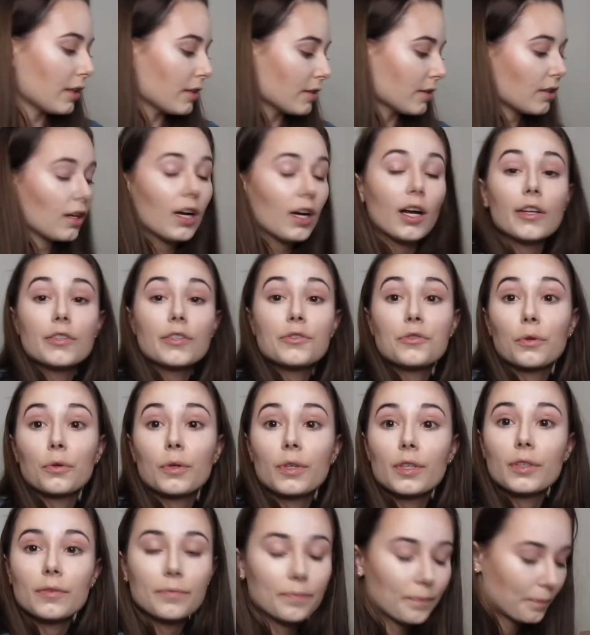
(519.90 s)
is
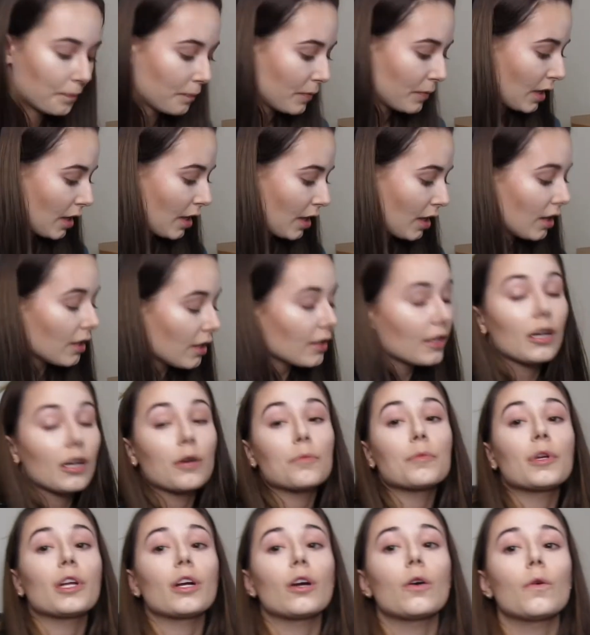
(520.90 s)
contoured. Now I'm
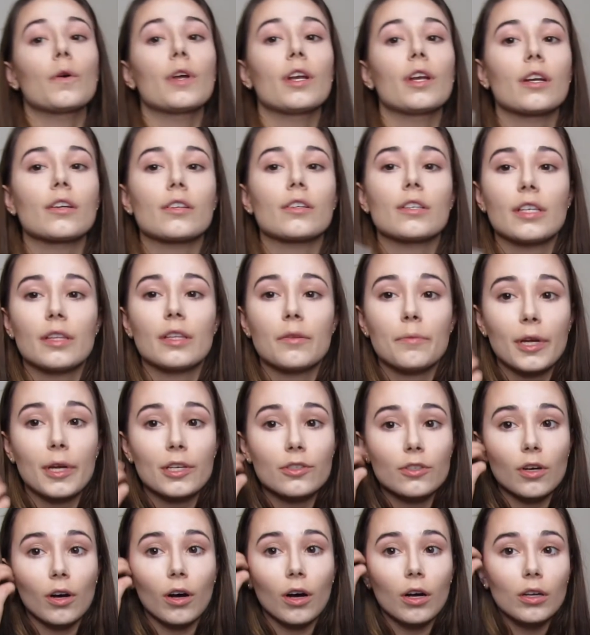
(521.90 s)
gonna go in underneath my
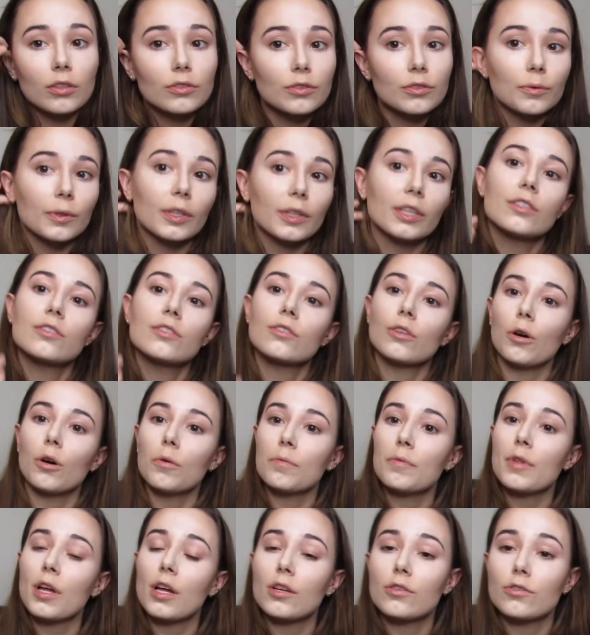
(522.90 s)
jaw to really
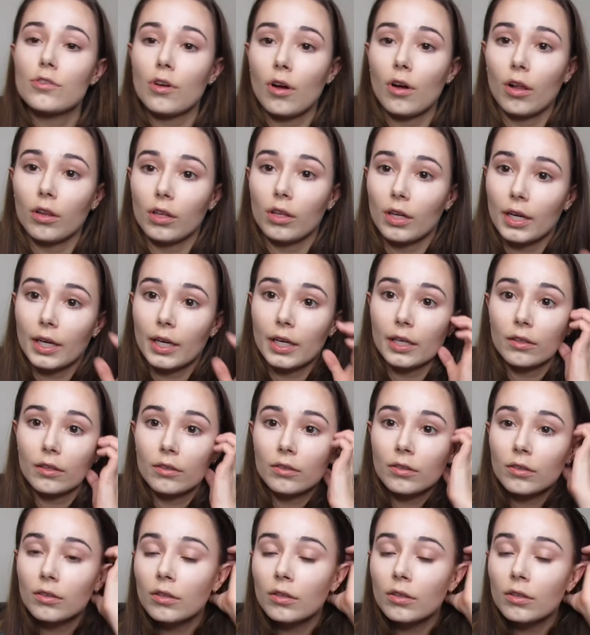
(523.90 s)
sculpt that jawline.